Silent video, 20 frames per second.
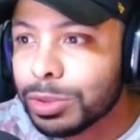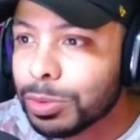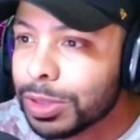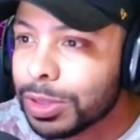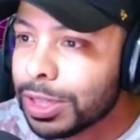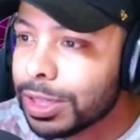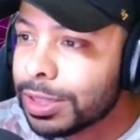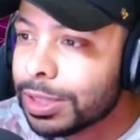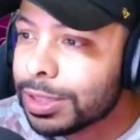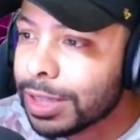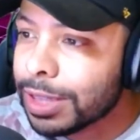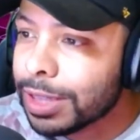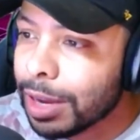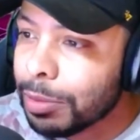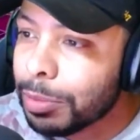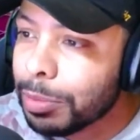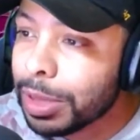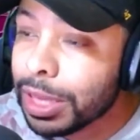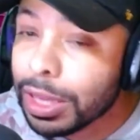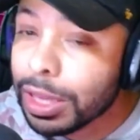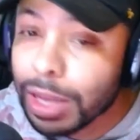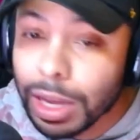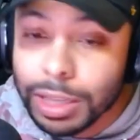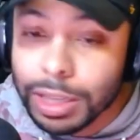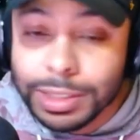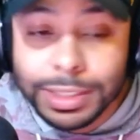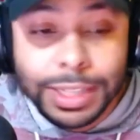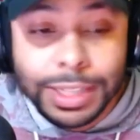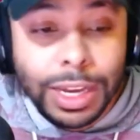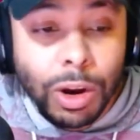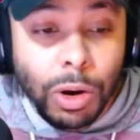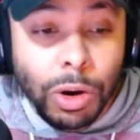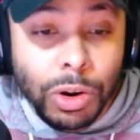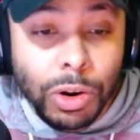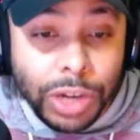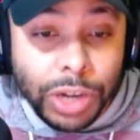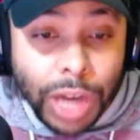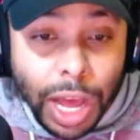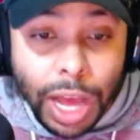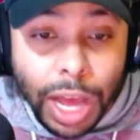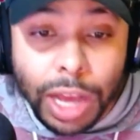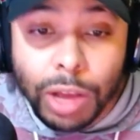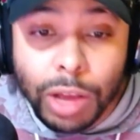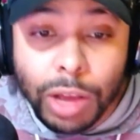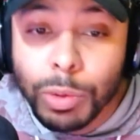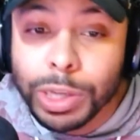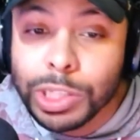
with this site because they are not going